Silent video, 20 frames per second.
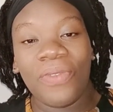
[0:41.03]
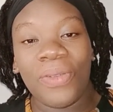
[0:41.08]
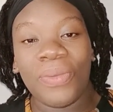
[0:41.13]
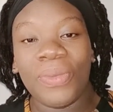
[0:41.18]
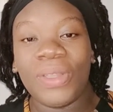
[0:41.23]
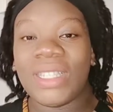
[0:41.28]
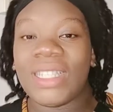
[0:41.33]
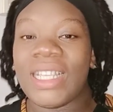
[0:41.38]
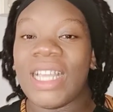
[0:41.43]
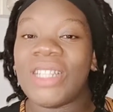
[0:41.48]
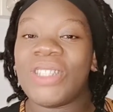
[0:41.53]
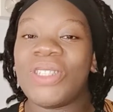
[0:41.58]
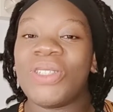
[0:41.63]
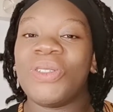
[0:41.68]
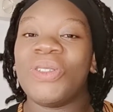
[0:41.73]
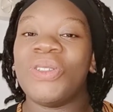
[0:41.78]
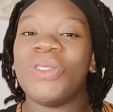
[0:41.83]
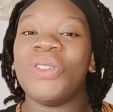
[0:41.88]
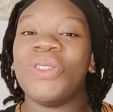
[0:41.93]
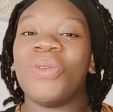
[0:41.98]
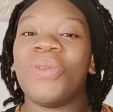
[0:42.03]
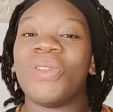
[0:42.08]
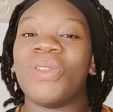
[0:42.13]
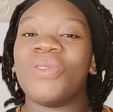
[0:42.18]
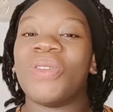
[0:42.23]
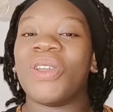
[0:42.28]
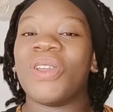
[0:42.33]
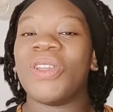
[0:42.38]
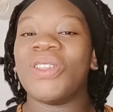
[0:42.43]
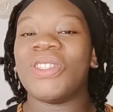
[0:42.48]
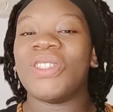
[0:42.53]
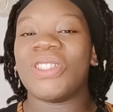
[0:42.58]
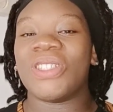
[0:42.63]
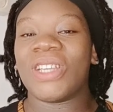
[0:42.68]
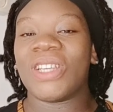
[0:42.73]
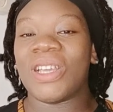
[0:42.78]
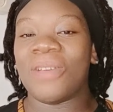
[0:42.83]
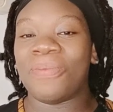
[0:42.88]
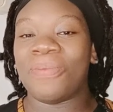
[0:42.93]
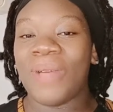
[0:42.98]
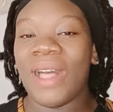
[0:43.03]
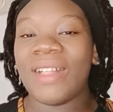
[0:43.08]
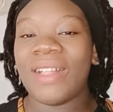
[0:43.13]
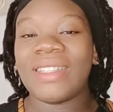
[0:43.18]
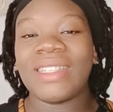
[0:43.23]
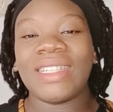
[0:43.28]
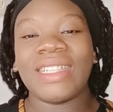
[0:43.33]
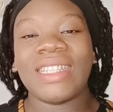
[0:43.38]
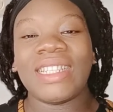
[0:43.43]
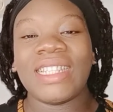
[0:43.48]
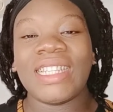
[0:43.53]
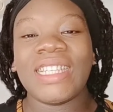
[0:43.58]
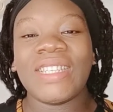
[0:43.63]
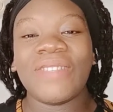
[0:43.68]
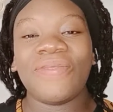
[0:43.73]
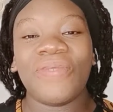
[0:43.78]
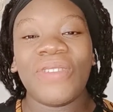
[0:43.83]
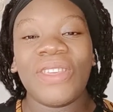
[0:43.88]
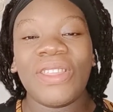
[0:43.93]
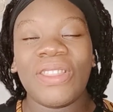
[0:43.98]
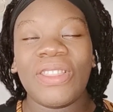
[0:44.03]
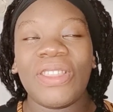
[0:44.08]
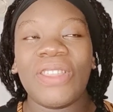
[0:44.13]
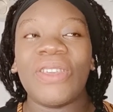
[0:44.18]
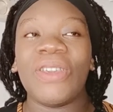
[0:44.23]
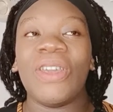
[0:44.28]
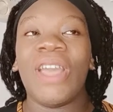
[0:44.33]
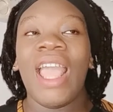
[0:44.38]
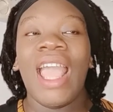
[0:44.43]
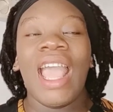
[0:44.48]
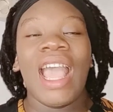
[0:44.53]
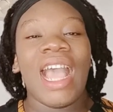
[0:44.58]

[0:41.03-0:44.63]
from the title you know what you're going to talk about in this video.